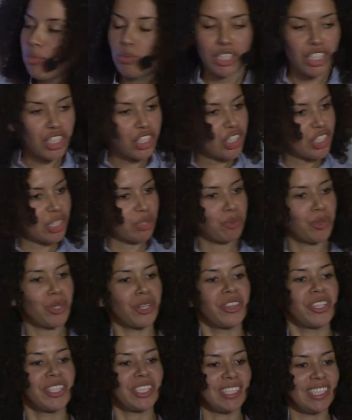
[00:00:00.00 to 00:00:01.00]
wish it were
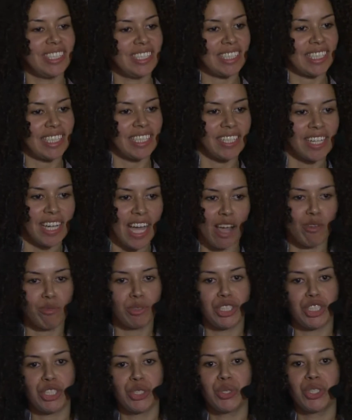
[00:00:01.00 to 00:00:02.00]
this easy. I
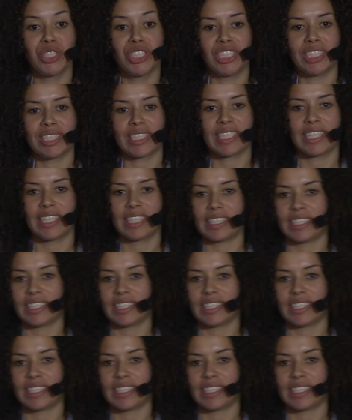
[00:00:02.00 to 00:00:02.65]
wish you could just get a